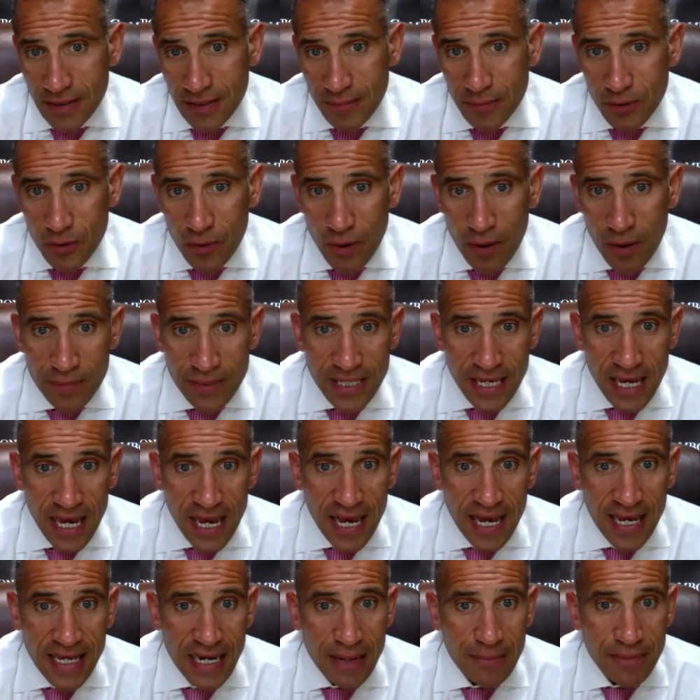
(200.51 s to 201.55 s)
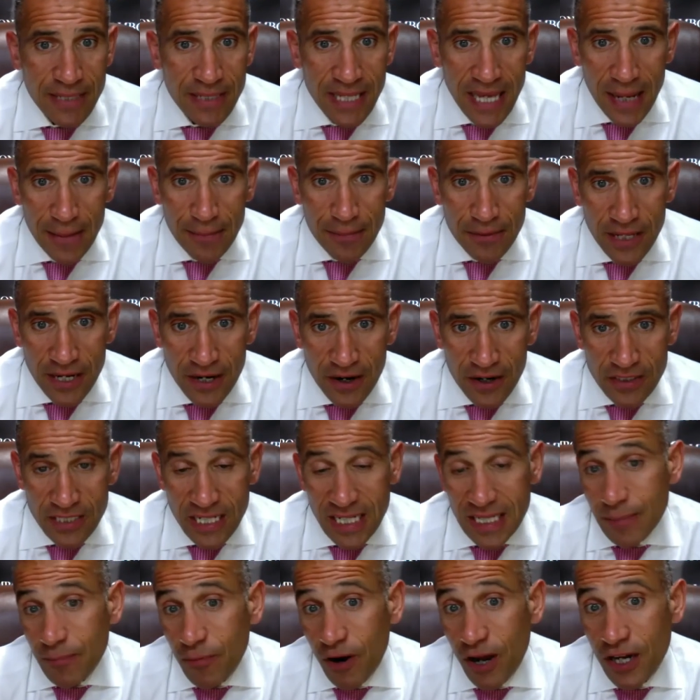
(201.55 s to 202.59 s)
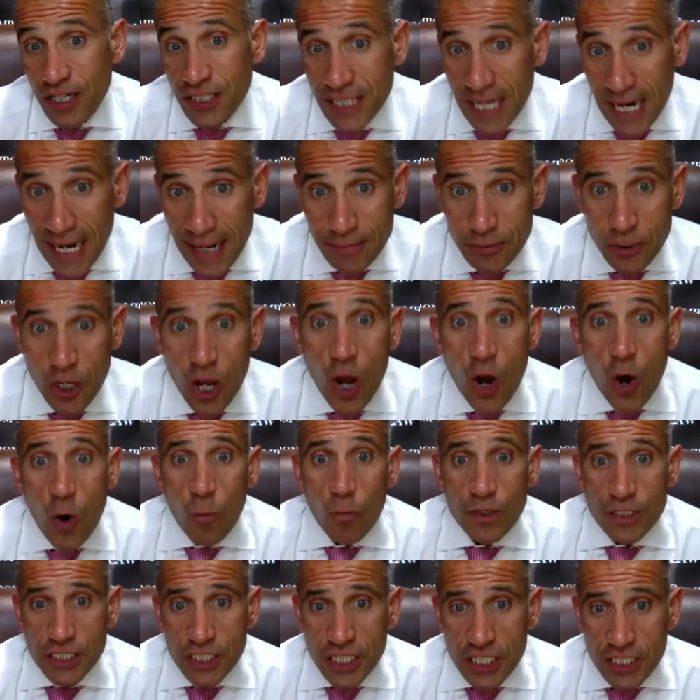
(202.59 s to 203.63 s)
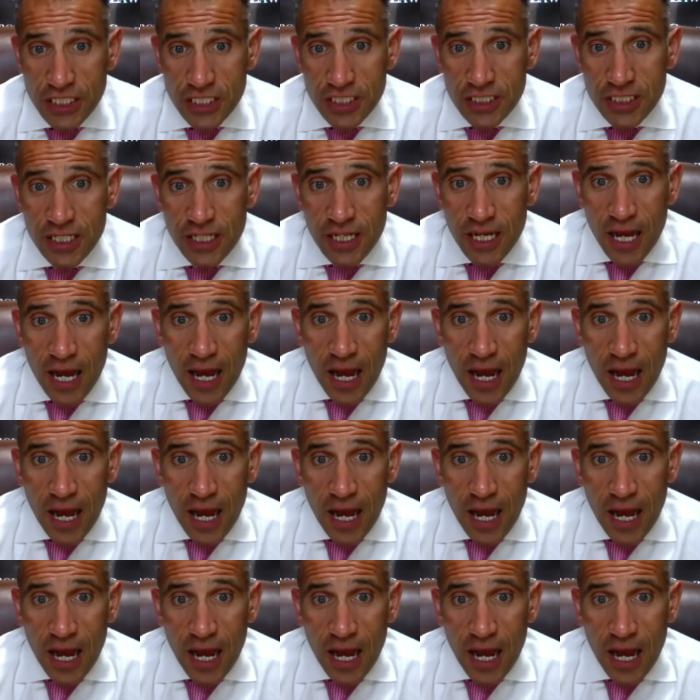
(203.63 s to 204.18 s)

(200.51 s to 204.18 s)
WNBA and NBA players like LeBron James would just,